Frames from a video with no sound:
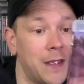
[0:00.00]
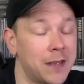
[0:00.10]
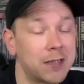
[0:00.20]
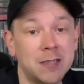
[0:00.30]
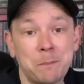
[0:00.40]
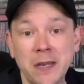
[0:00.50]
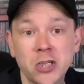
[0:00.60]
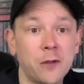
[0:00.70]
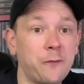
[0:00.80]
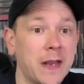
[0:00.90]

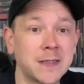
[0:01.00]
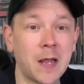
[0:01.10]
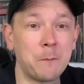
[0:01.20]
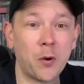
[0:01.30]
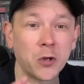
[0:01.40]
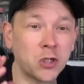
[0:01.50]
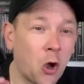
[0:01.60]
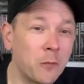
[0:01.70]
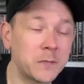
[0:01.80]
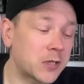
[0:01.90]
Special effects done by
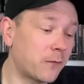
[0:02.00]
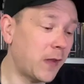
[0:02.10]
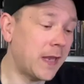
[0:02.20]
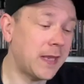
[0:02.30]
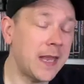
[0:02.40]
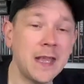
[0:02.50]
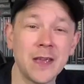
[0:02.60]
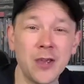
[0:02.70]
Tom Savini,